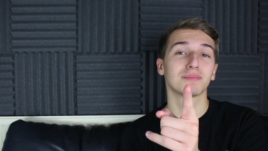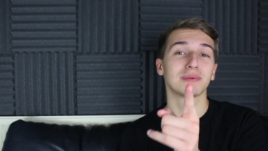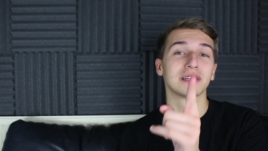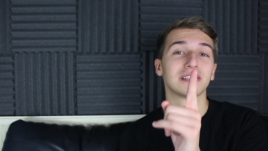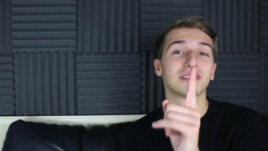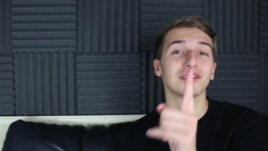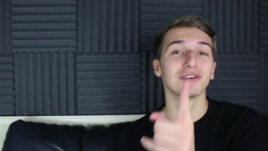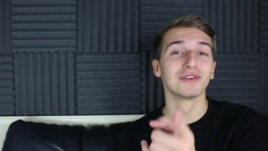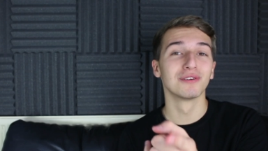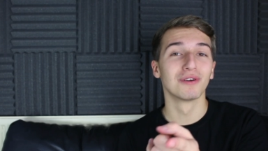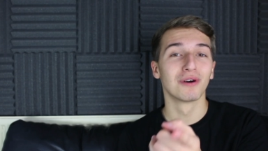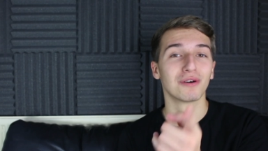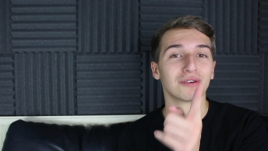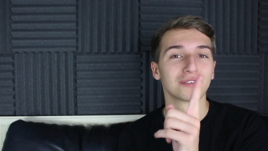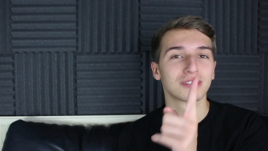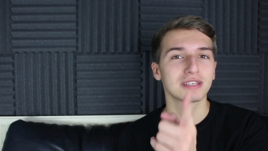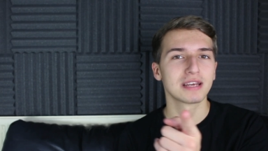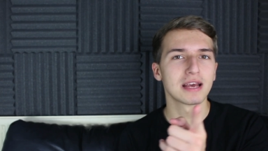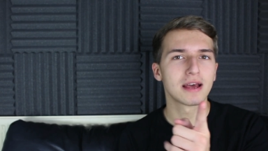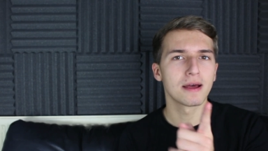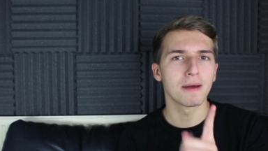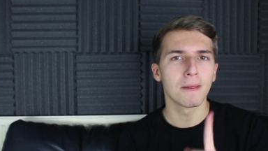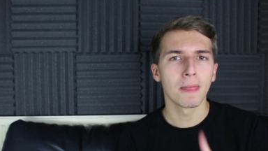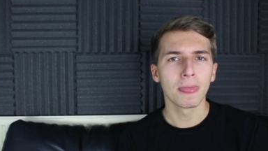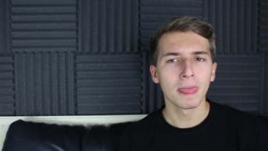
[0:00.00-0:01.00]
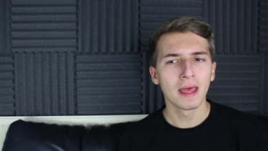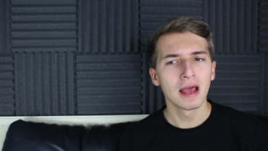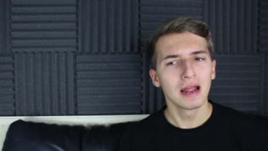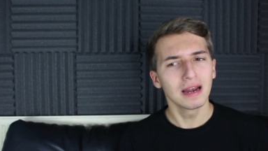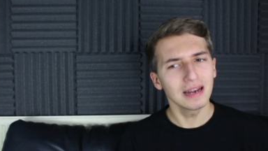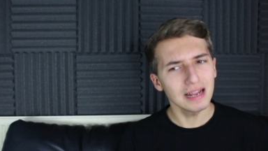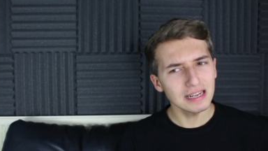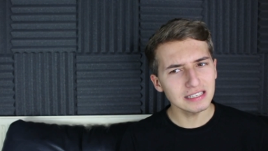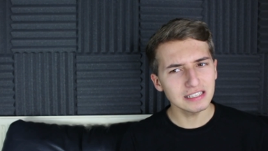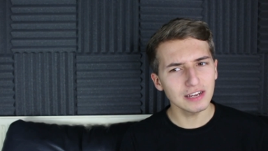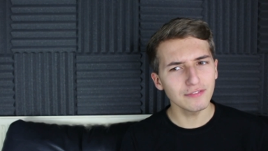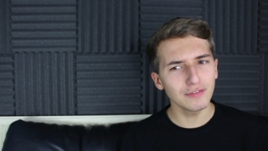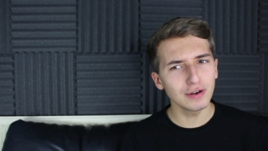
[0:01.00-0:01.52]
be too long. So yeah,
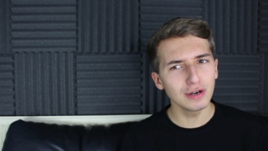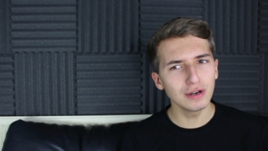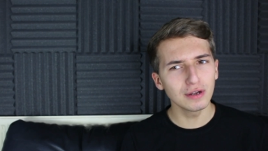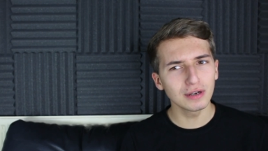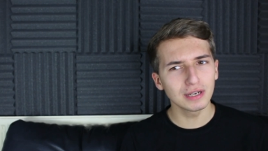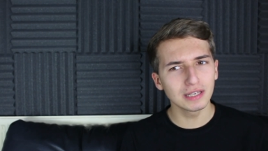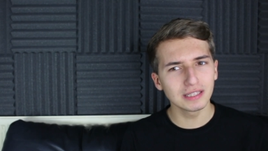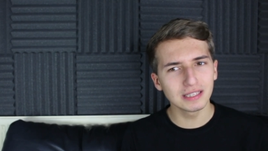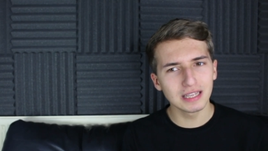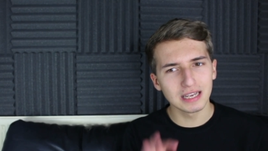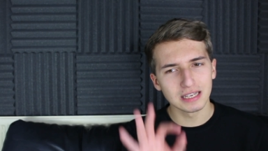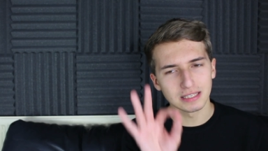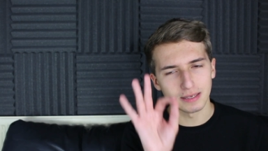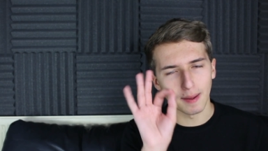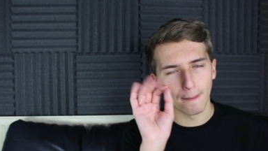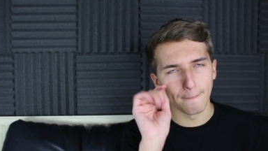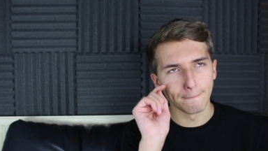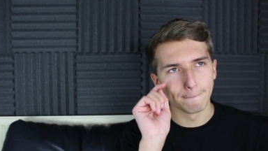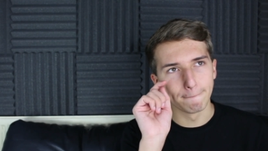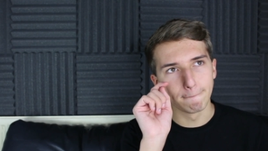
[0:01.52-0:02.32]
let's have a look at this.